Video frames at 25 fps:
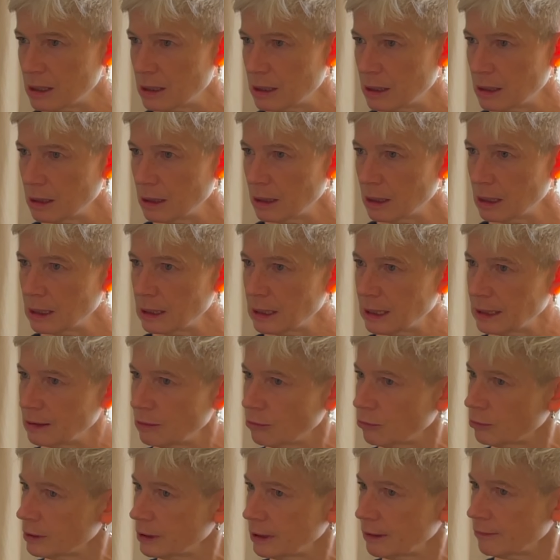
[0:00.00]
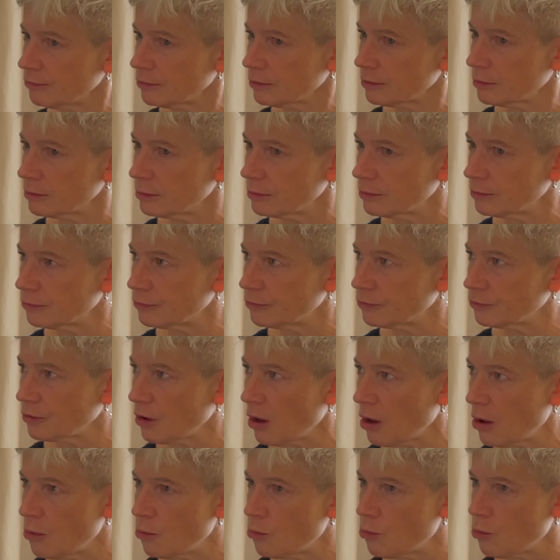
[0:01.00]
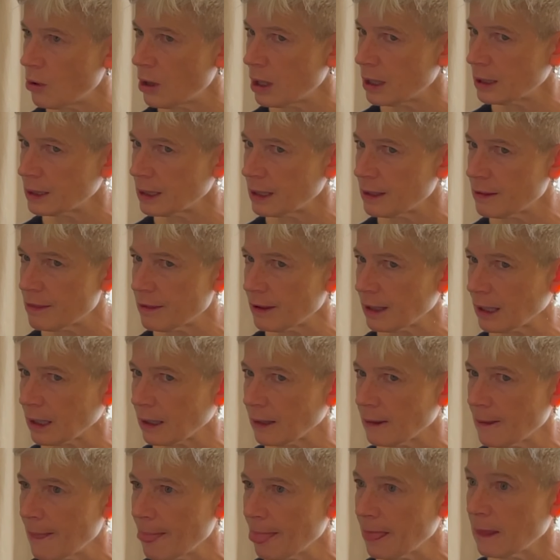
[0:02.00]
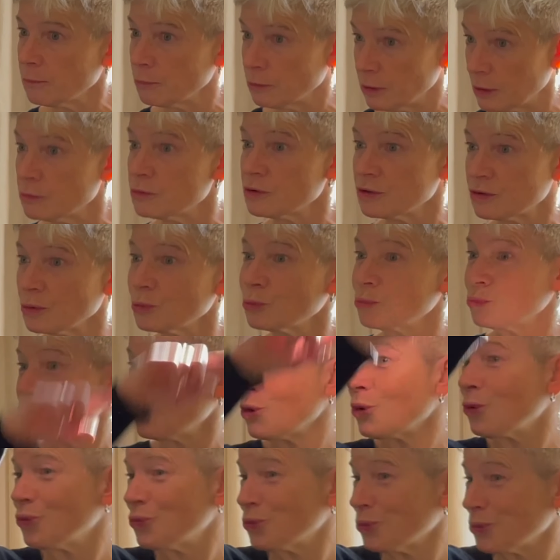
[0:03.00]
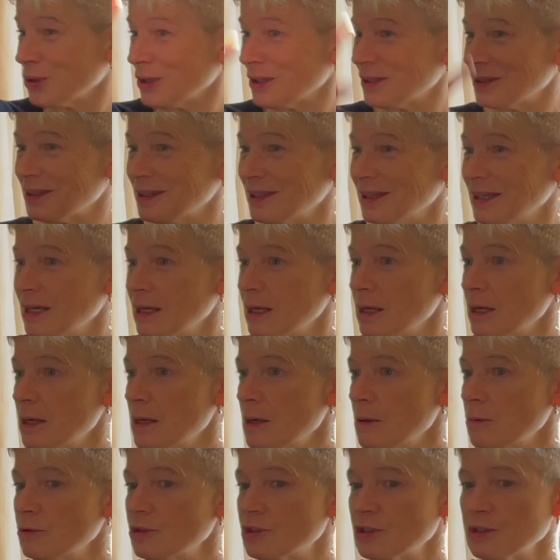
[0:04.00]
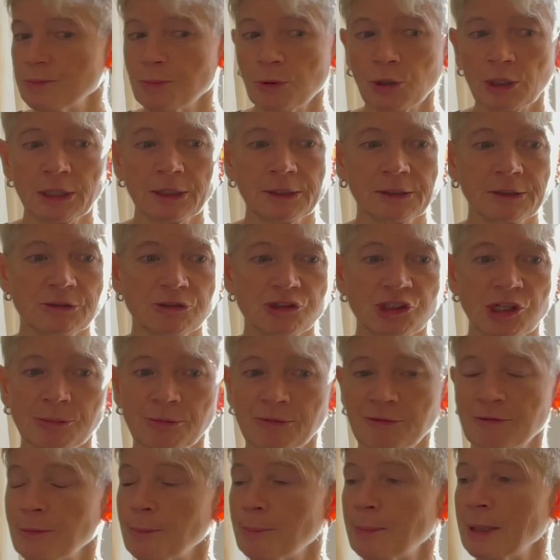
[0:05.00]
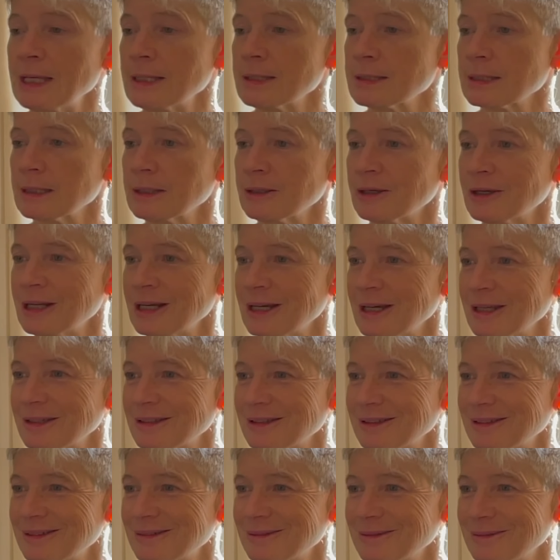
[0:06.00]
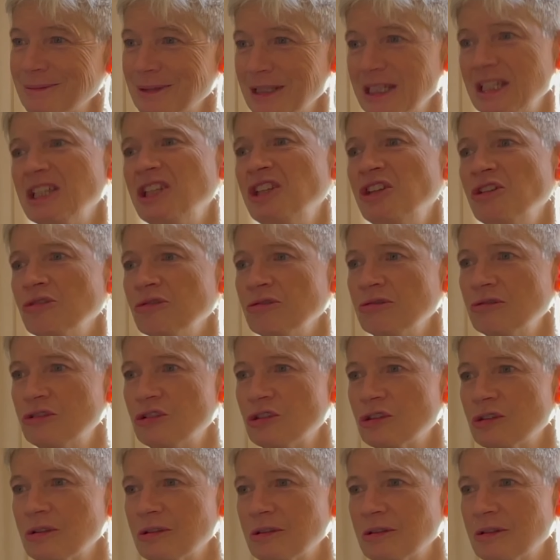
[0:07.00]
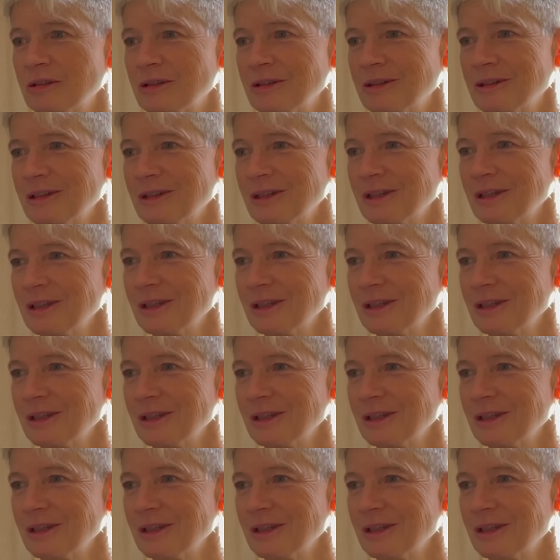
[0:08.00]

Okay. And I only ever saw one, I think. There was the rosewood. Yeah. Which is more like the shape of a bass clarinet. Yeah. But huge. But huge, yeah.